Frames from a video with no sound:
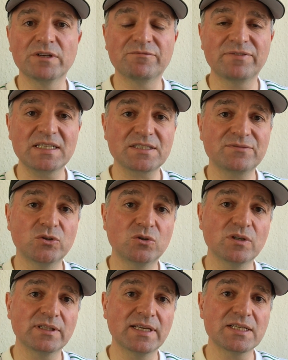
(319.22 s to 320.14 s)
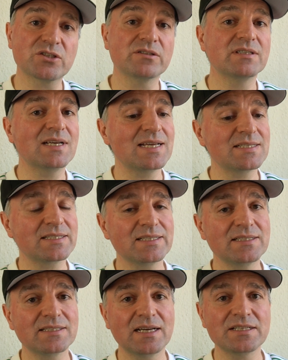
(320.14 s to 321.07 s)
We fast forward then to
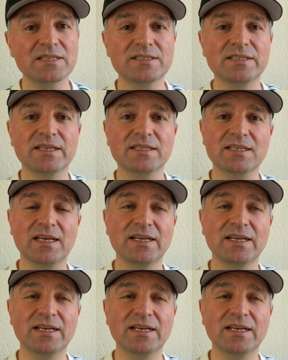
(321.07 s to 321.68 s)
1996,